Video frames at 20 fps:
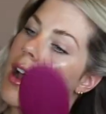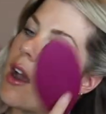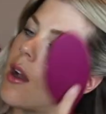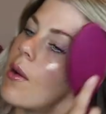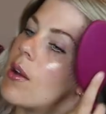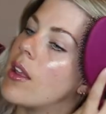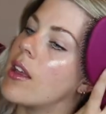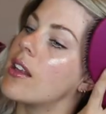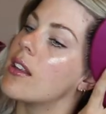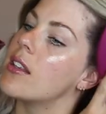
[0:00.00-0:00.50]
I
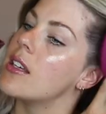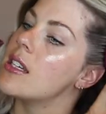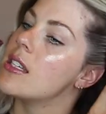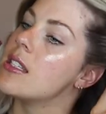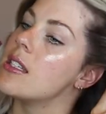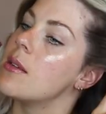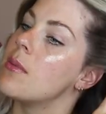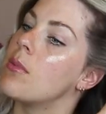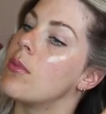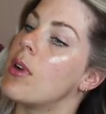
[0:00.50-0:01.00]
went like
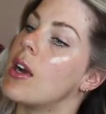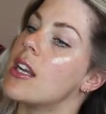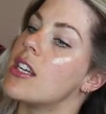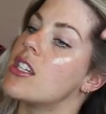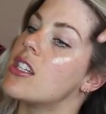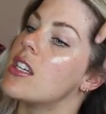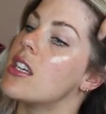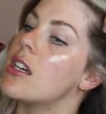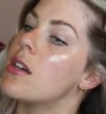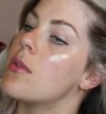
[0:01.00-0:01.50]
this and
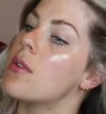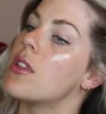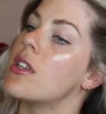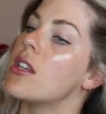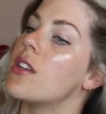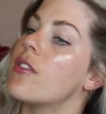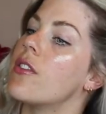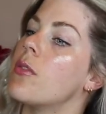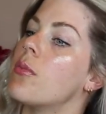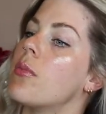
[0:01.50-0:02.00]
brushed it with a
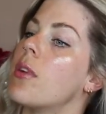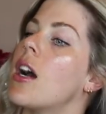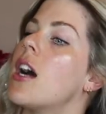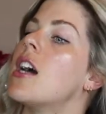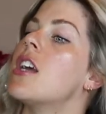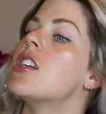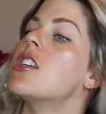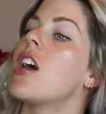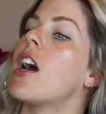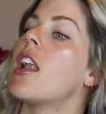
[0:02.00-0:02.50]
different
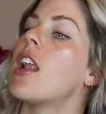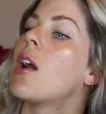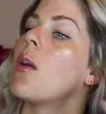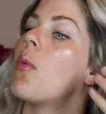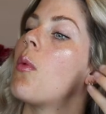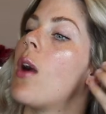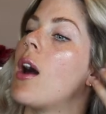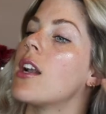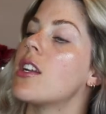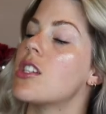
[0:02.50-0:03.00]
brush and
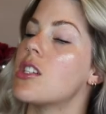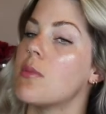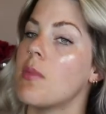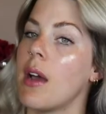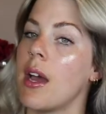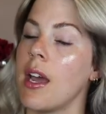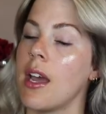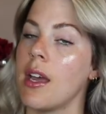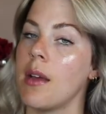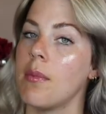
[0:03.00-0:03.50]
I watched
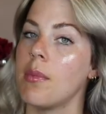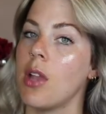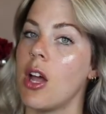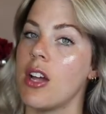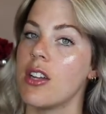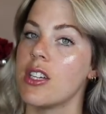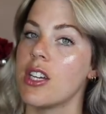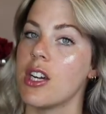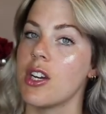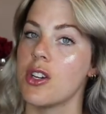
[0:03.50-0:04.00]
my
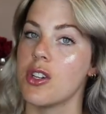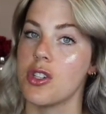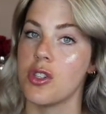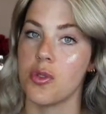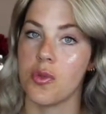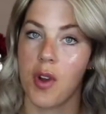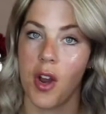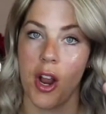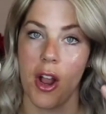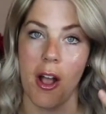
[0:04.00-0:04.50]
blonde hair
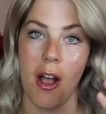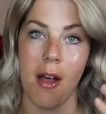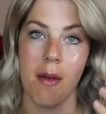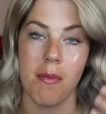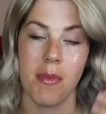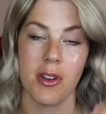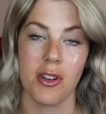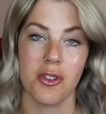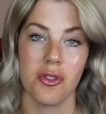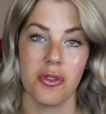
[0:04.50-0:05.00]
shrink
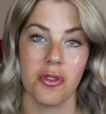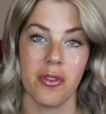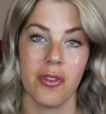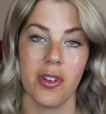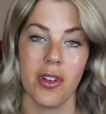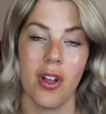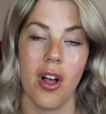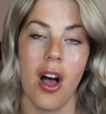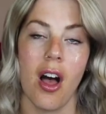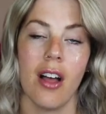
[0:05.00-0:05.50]
up and
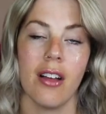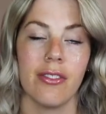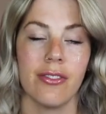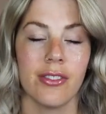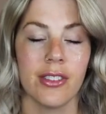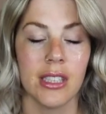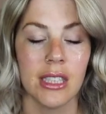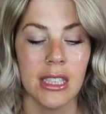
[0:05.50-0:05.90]
shrivel off.